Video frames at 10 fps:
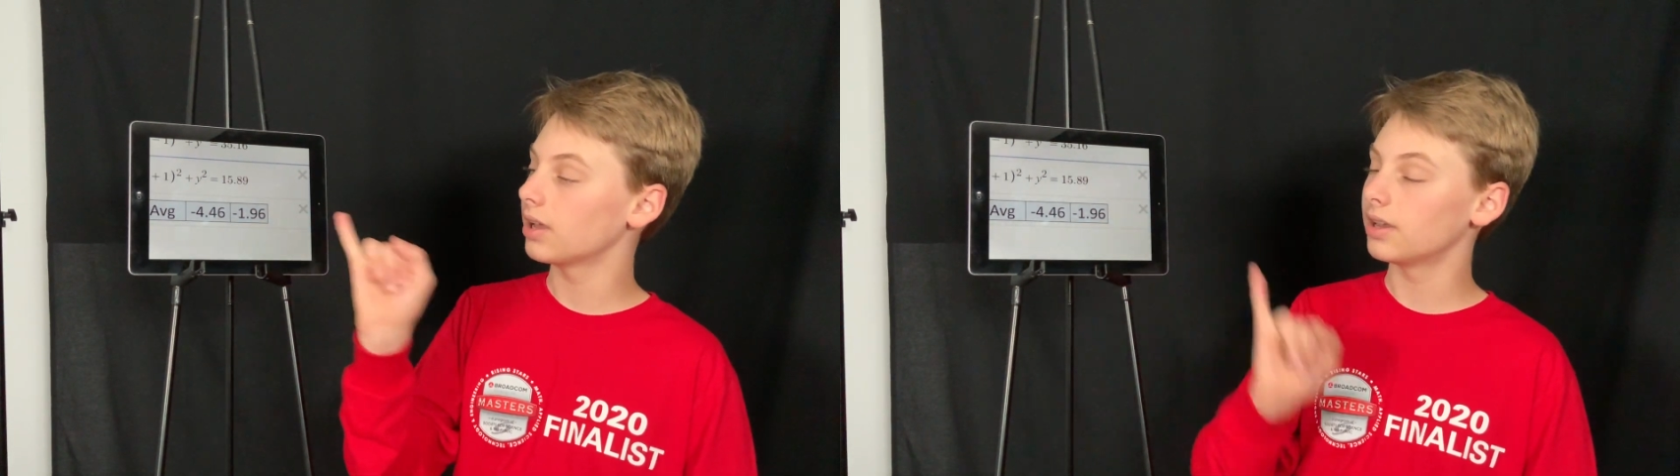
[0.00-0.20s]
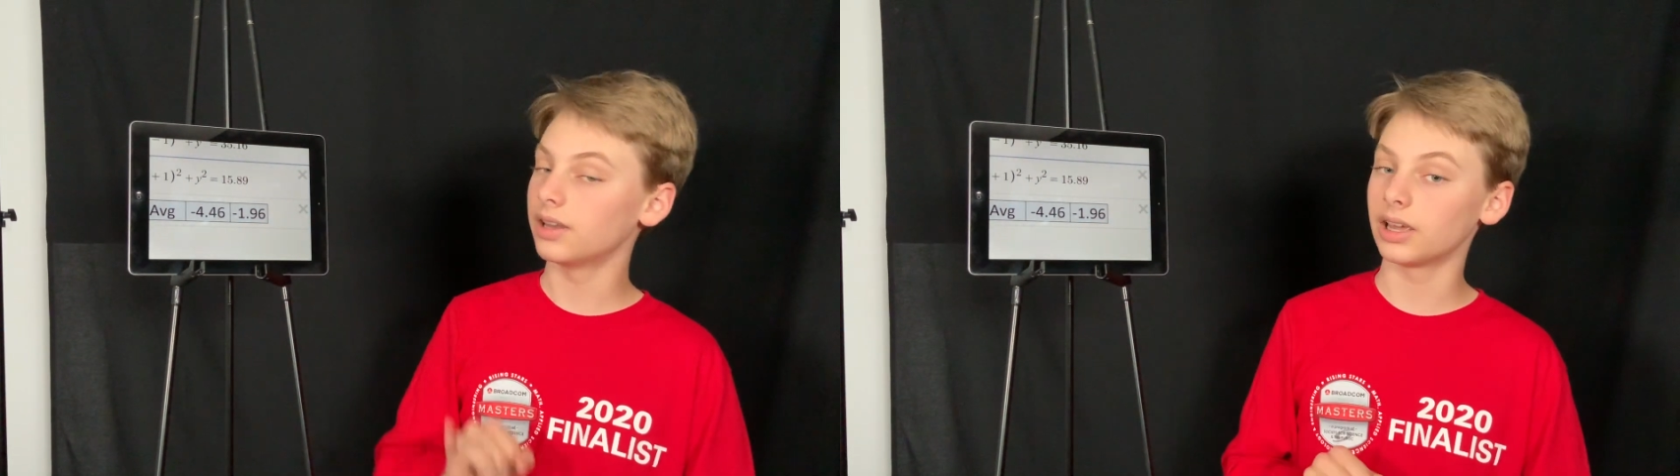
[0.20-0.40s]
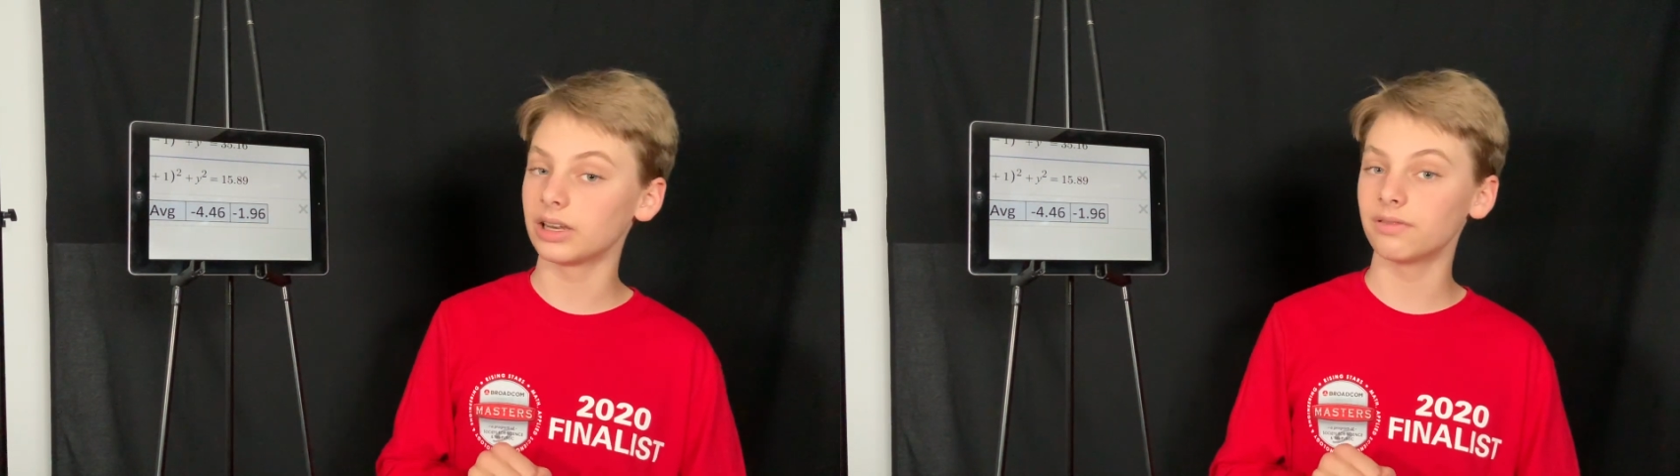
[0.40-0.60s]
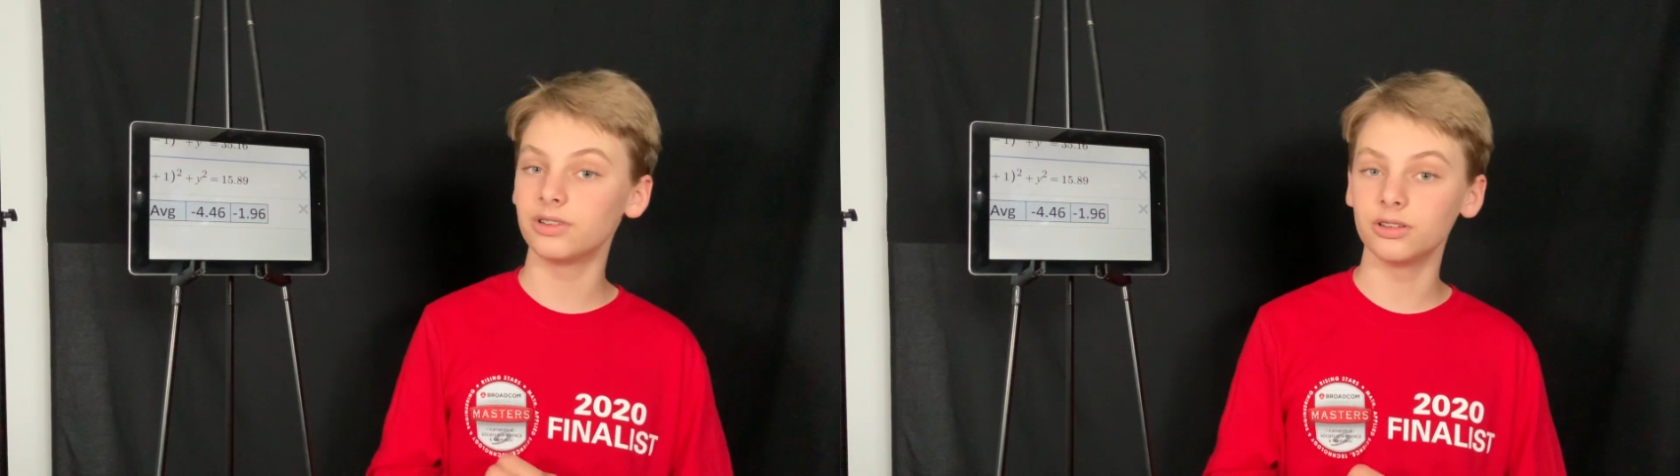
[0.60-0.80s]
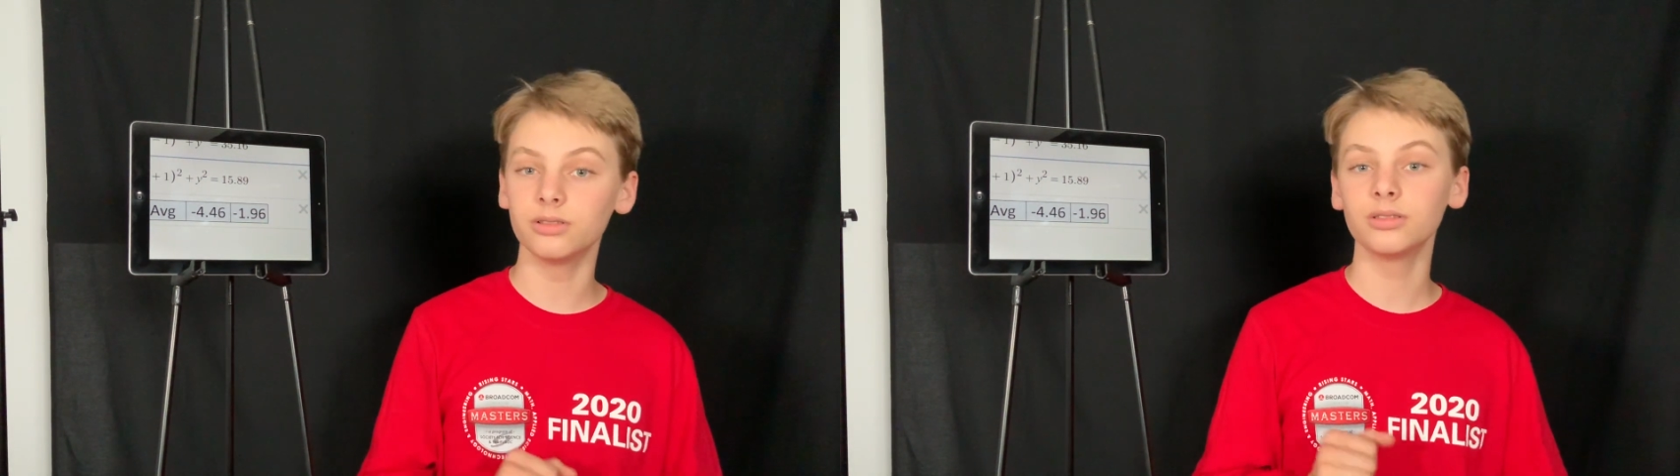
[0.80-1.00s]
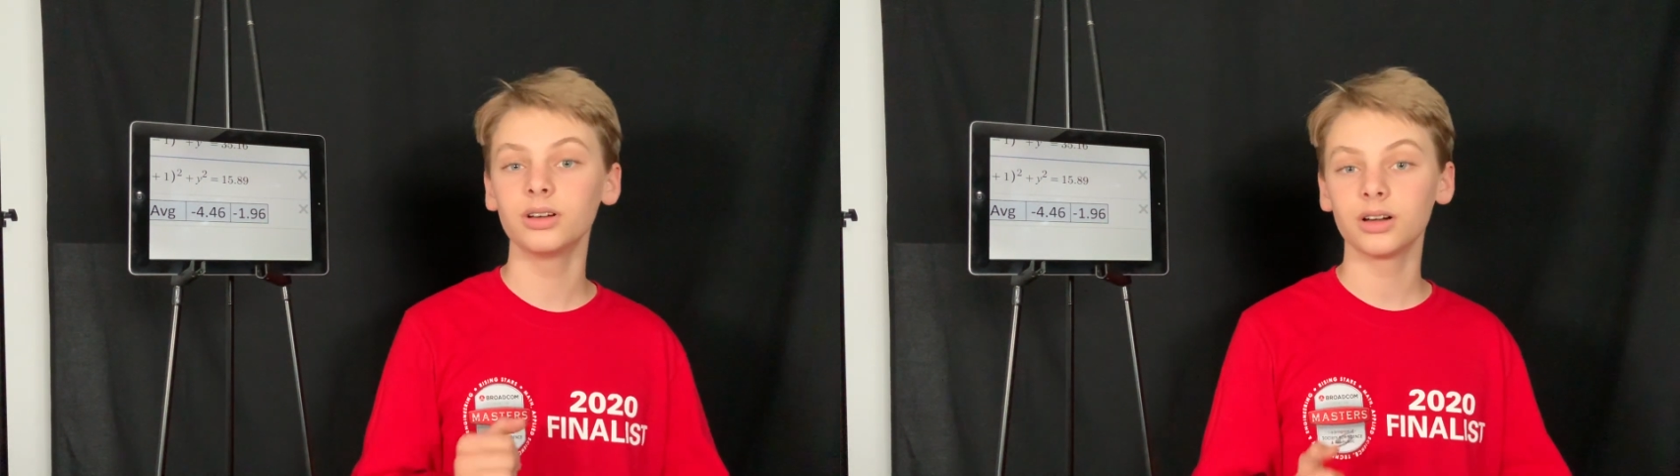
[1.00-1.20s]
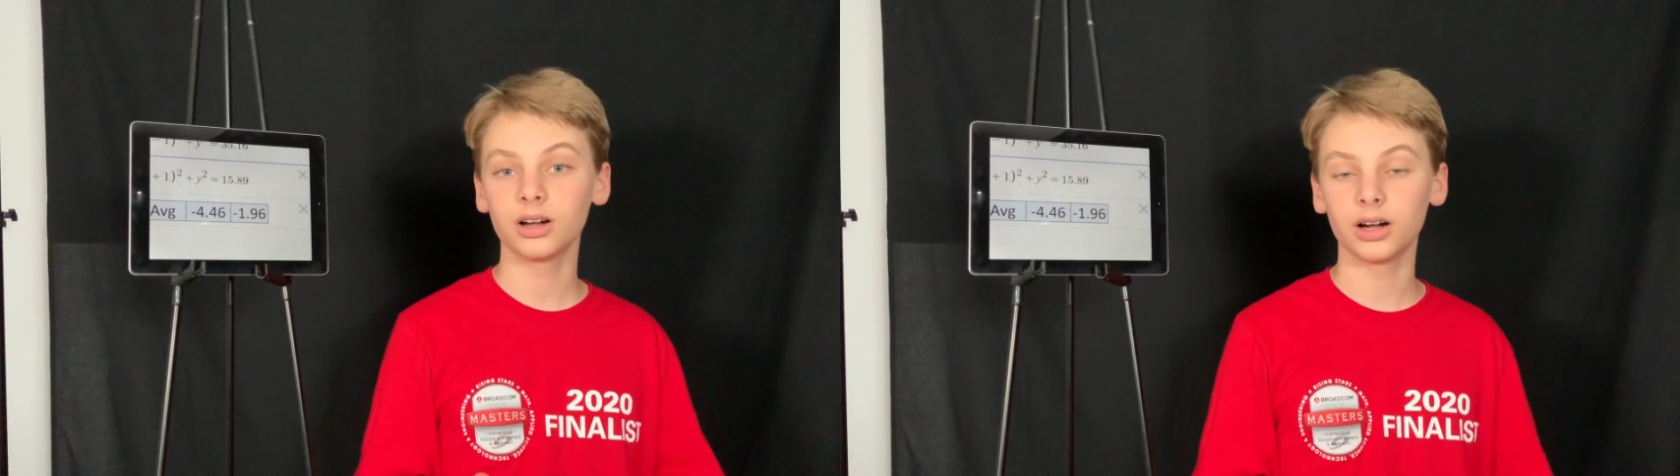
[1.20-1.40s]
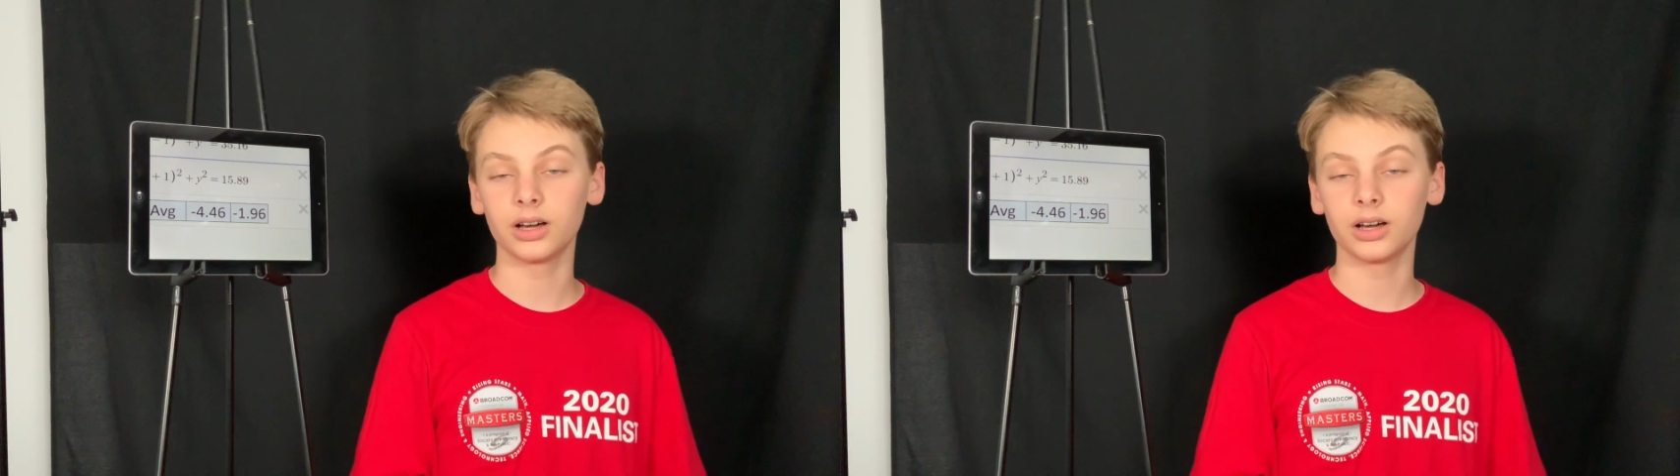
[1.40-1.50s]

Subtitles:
-2 on